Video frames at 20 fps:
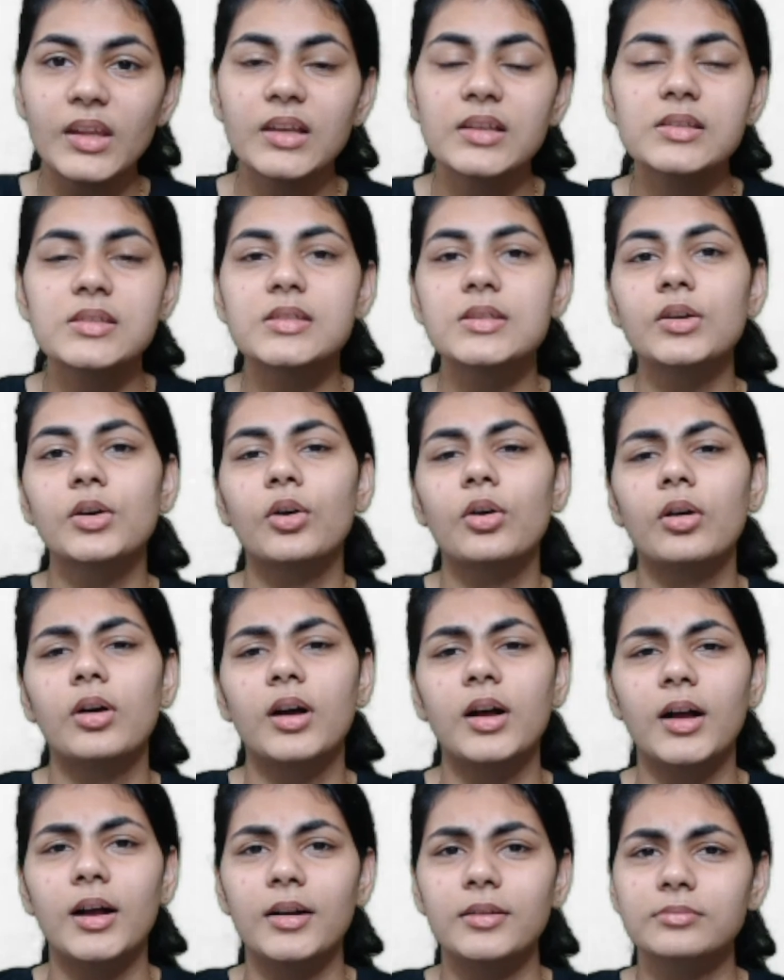
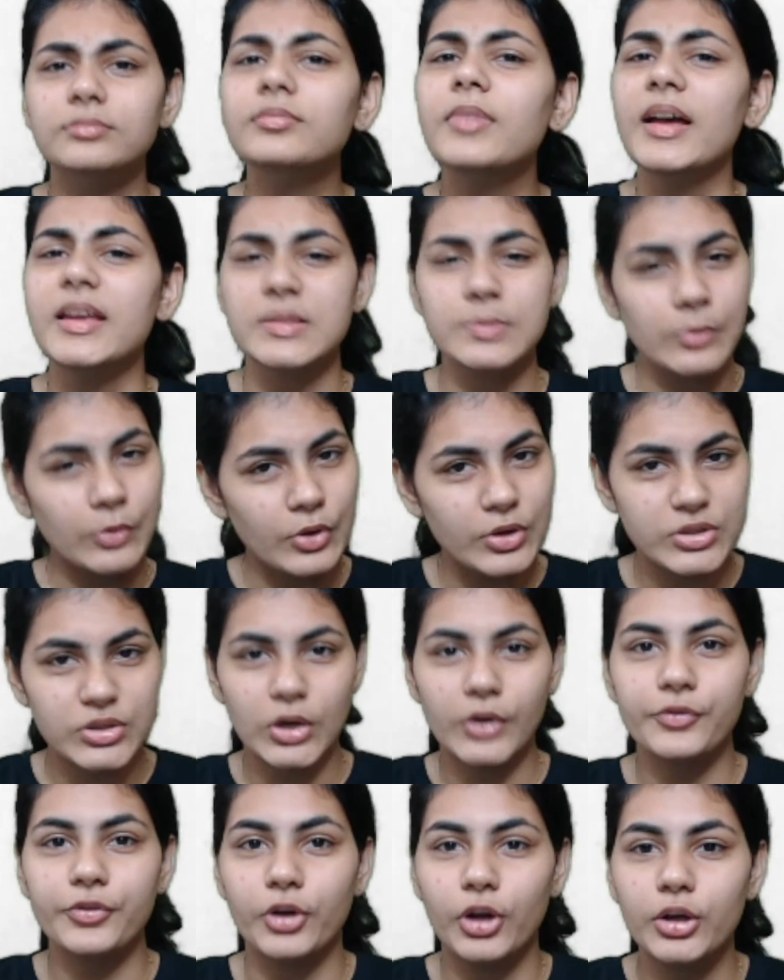So, as most
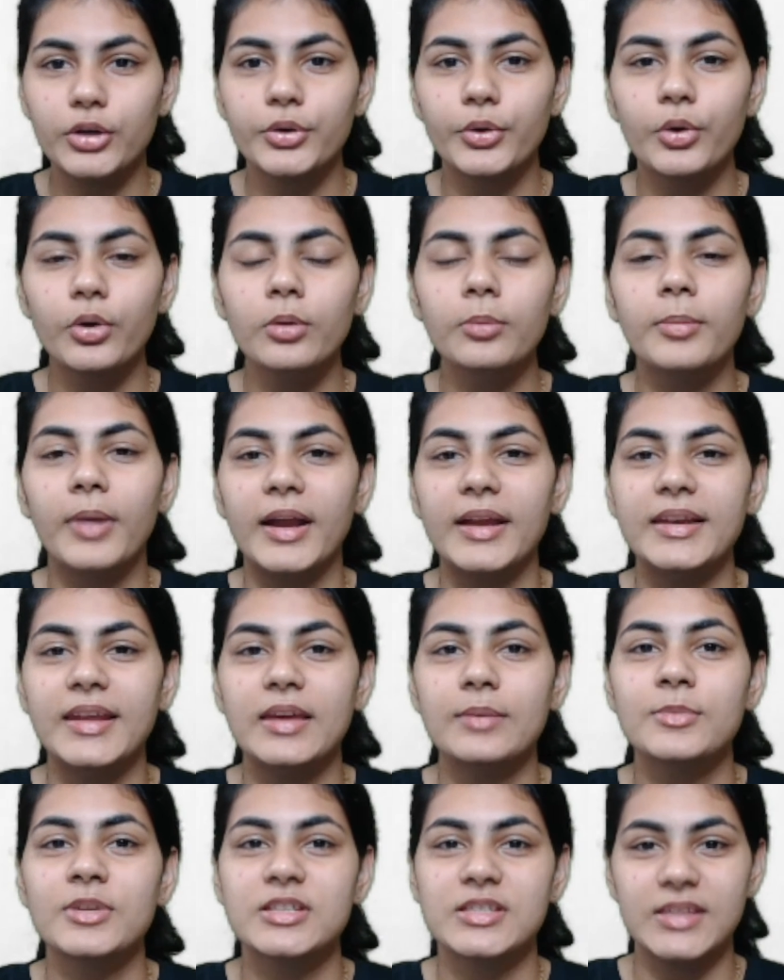of you all know, my
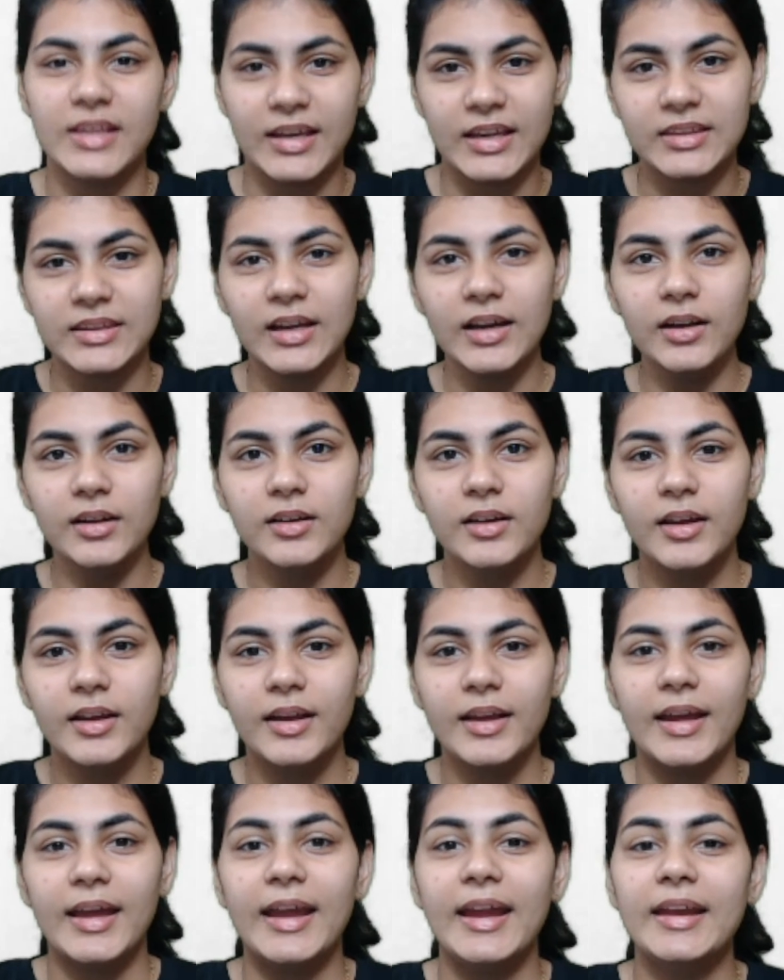name is Nikitha
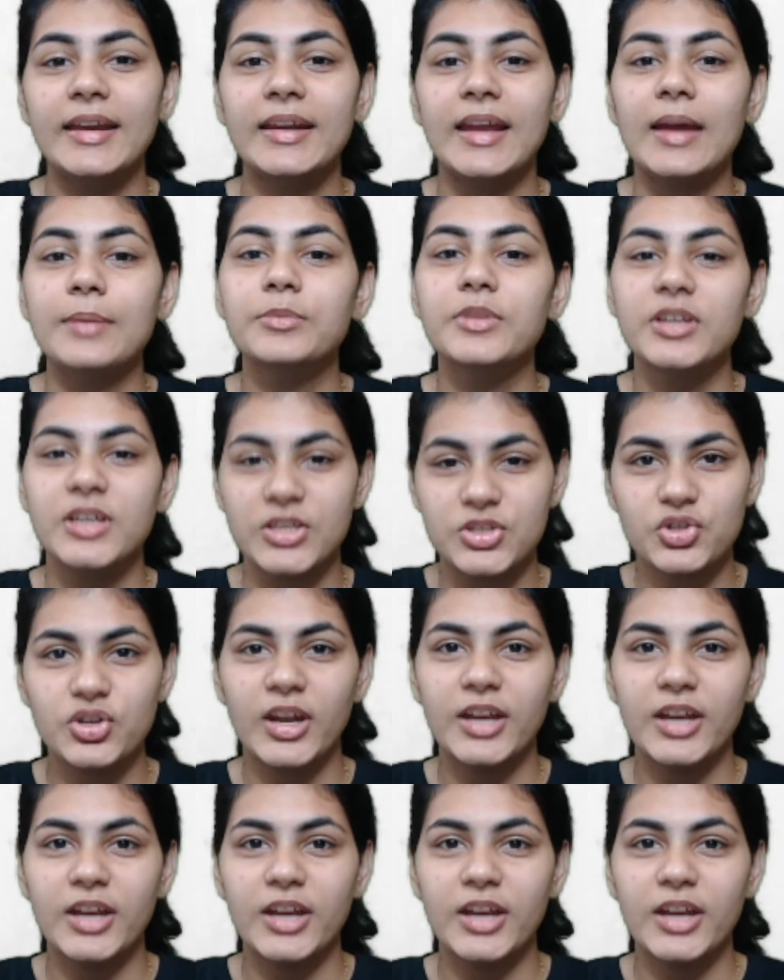and I'm the history